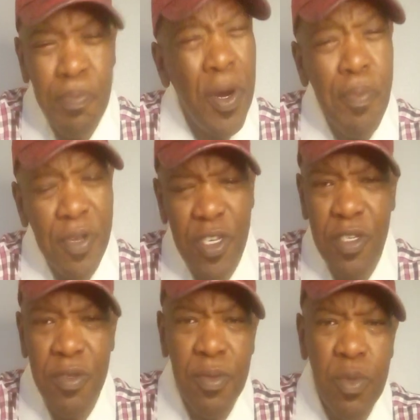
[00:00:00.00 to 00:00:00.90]

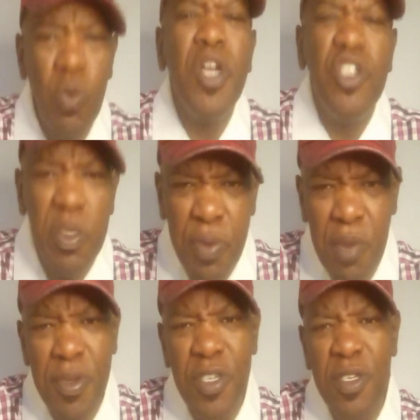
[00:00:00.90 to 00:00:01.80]
Purpose. What is your
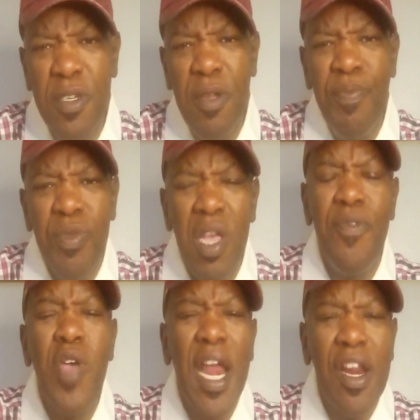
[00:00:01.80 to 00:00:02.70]
purpose?
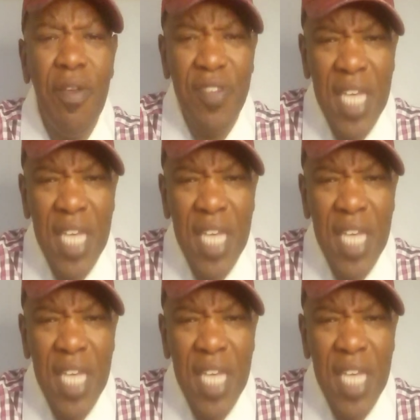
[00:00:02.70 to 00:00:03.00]
If you had enough